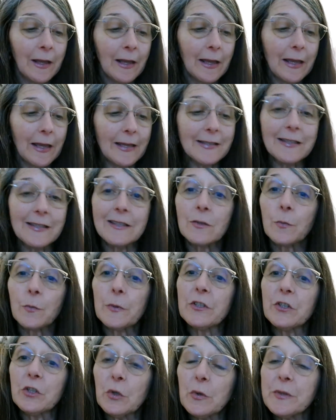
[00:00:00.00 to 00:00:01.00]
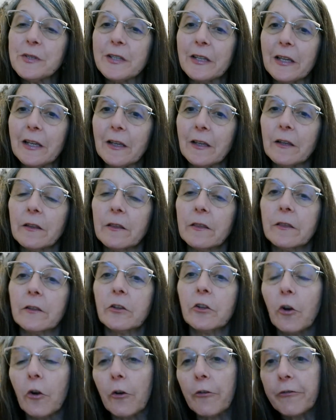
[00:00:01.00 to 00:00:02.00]
is it's reducing
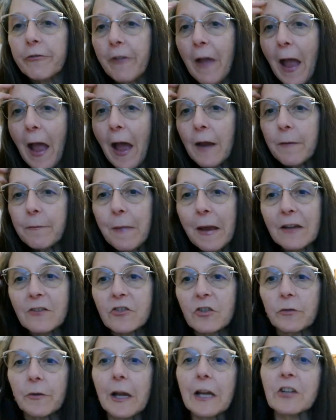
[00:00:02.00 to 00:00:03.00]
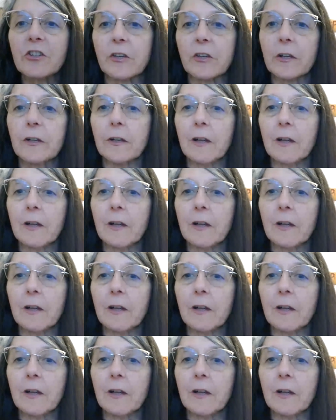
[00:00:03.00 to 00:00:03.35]
your fat maturation.